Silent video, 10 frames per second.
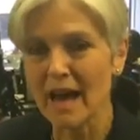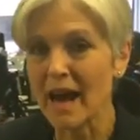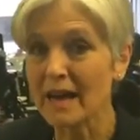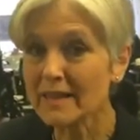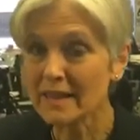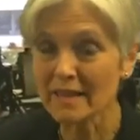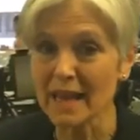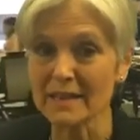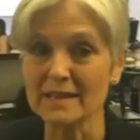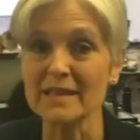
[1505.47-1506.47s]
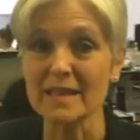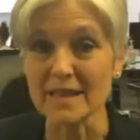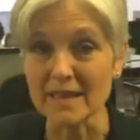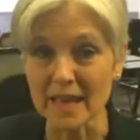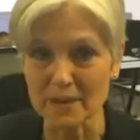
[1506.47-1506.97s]
I think that is the
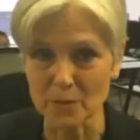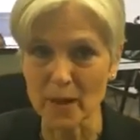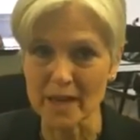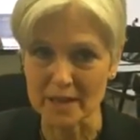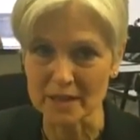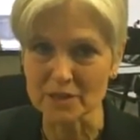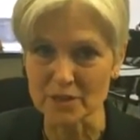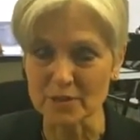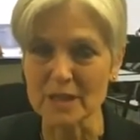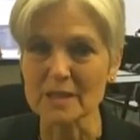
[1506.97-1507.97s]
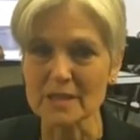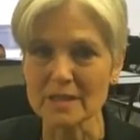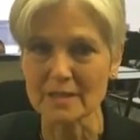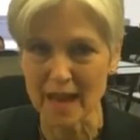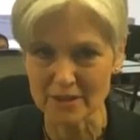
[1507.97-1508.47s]
gateway issue in this
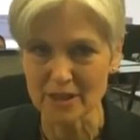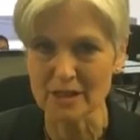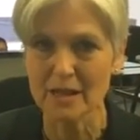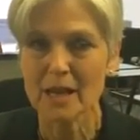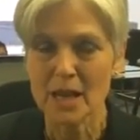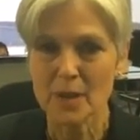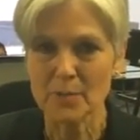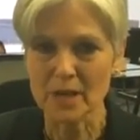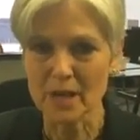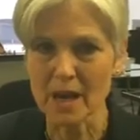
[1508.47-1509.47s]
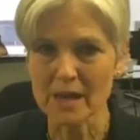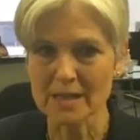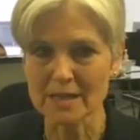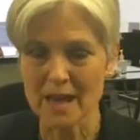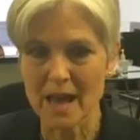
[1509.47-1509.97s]
election
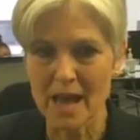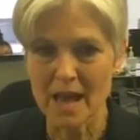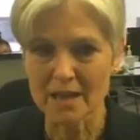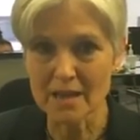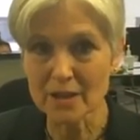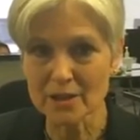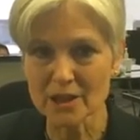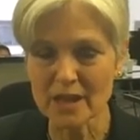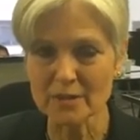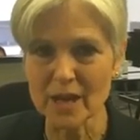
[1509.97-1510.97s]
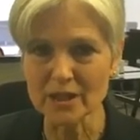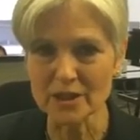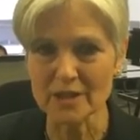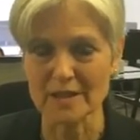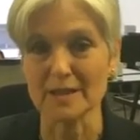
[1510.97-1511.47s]
because a younger
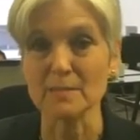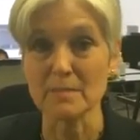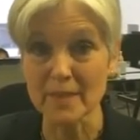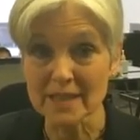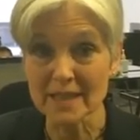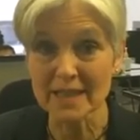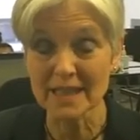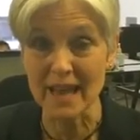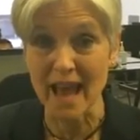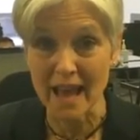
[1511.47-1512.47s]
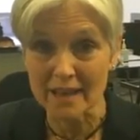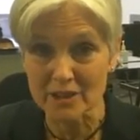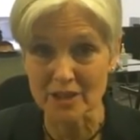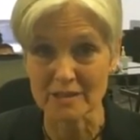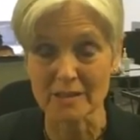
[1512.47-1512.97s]
generation is missing in
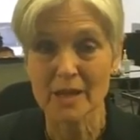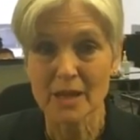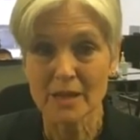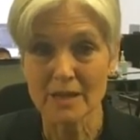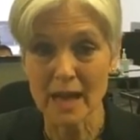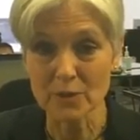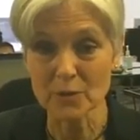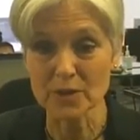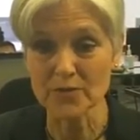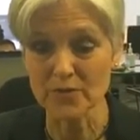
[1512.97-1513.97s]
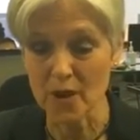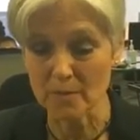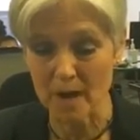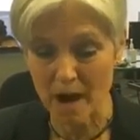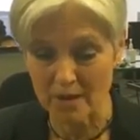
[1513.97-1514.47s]
action, not only
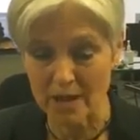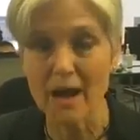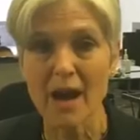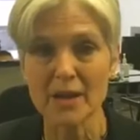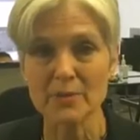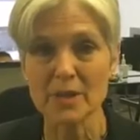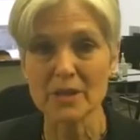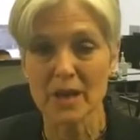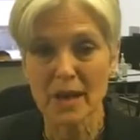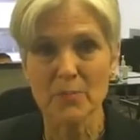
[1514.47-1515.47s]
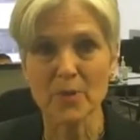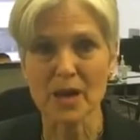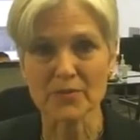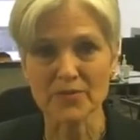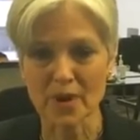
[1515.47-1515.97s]
from our economy,
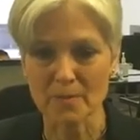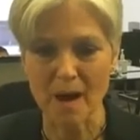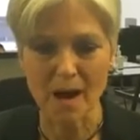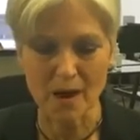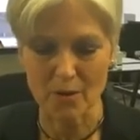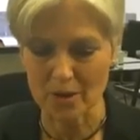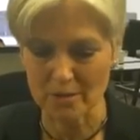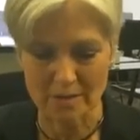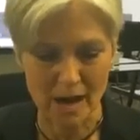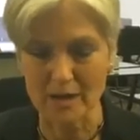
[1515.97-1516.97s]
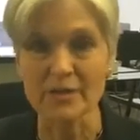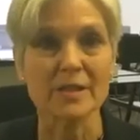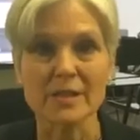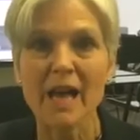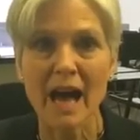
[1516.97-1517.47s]
but from our
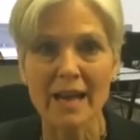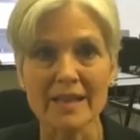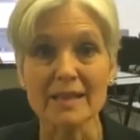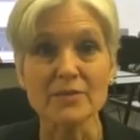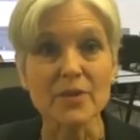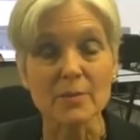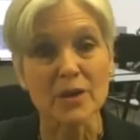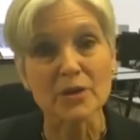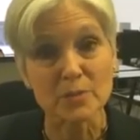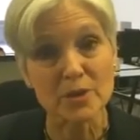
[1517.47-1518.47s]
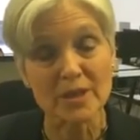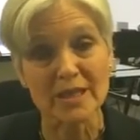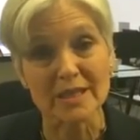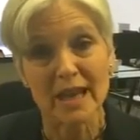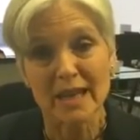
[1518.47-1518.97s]
society and from our
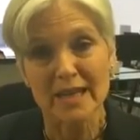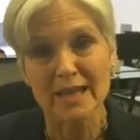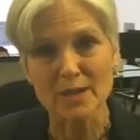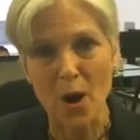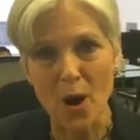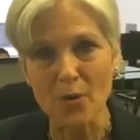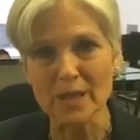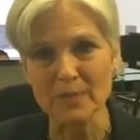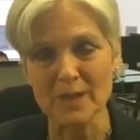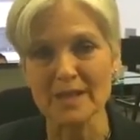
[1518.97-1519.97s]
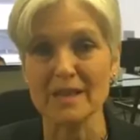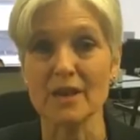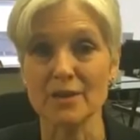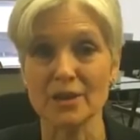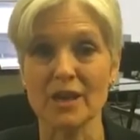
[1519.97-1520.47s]
communities. It's always been the
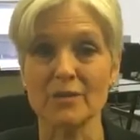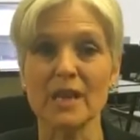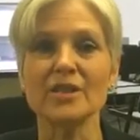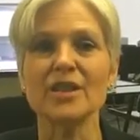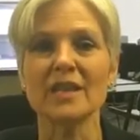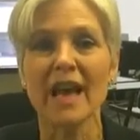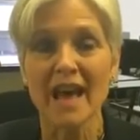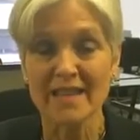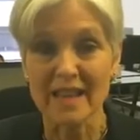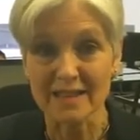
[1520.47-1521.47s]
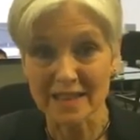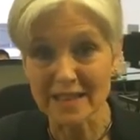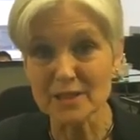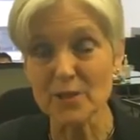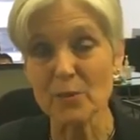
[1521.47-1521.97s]
younger generation that
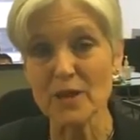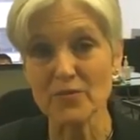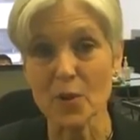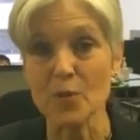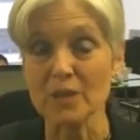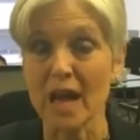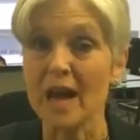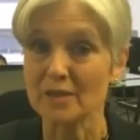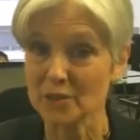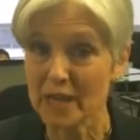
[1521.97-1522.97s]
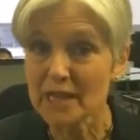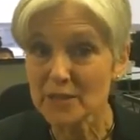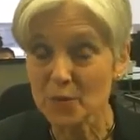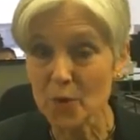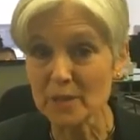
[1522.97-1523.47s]
leads the way forward on
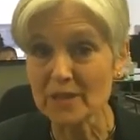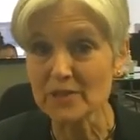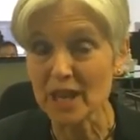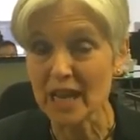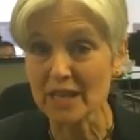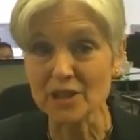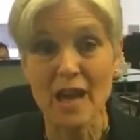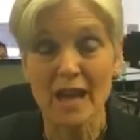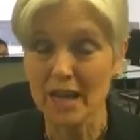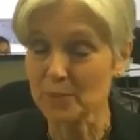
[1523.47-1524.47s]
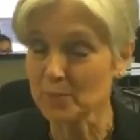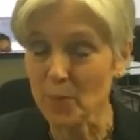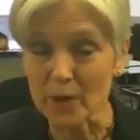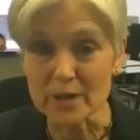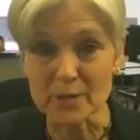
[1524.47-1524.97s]
transformative change, and
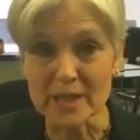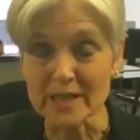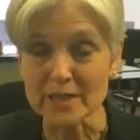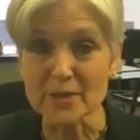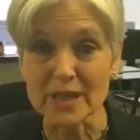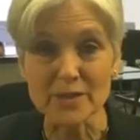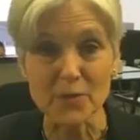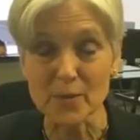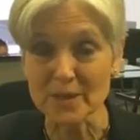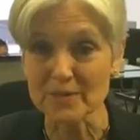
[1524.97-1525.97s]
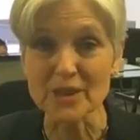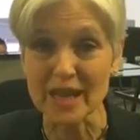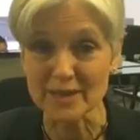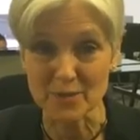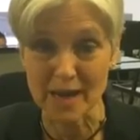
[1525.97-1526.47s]
boy, do we need transformative
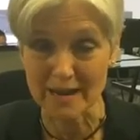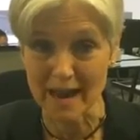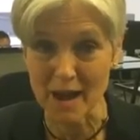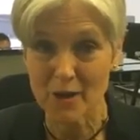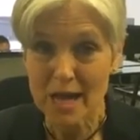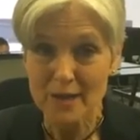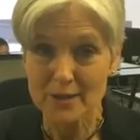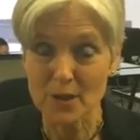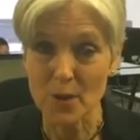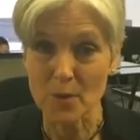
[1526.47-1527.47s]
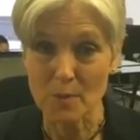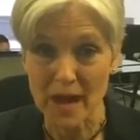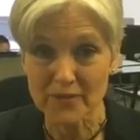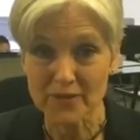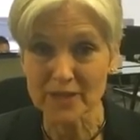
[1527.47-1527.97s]
change right now. So my
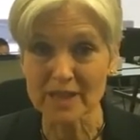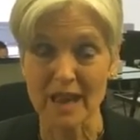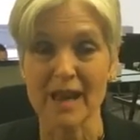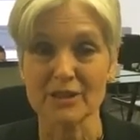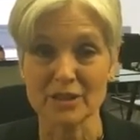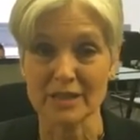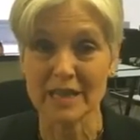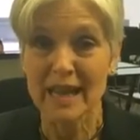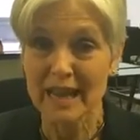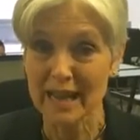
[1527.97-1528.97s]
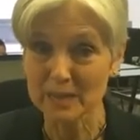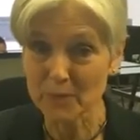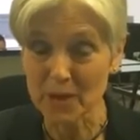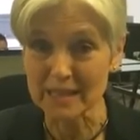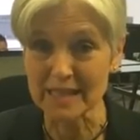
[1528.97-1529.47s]
first action as
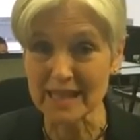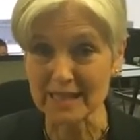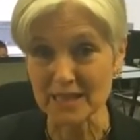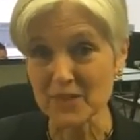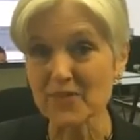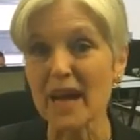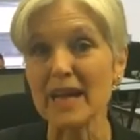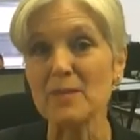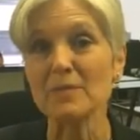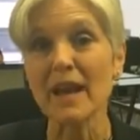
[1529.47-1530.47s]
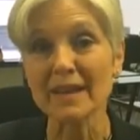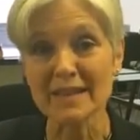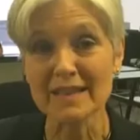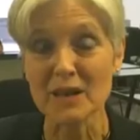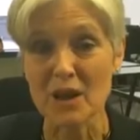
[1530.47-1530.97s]
president, if I am lucky
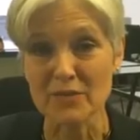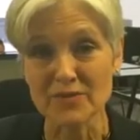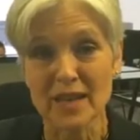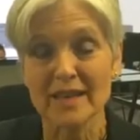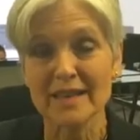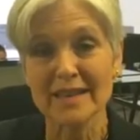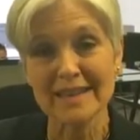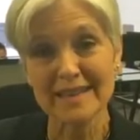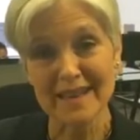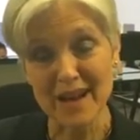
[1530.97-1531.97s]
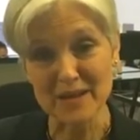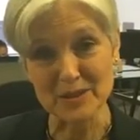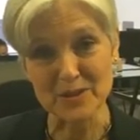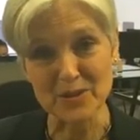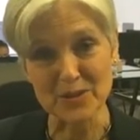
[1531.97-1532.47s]
enough to
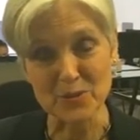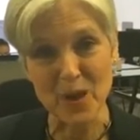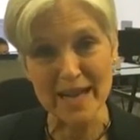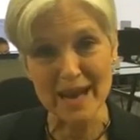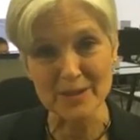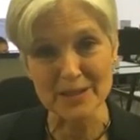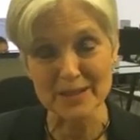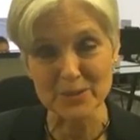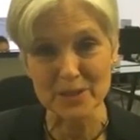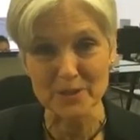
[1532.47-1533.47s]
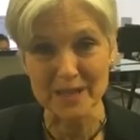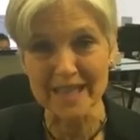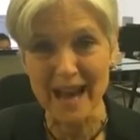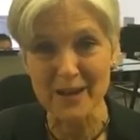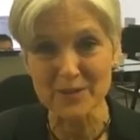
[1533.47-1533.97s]
turn the White House into a
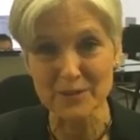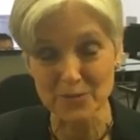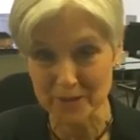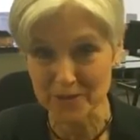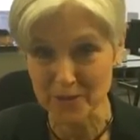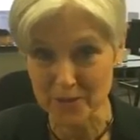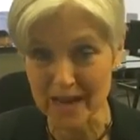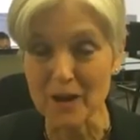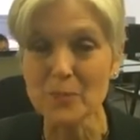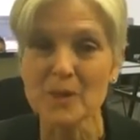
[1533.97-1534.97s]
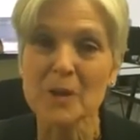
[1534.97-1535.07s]
greenhouse with your help,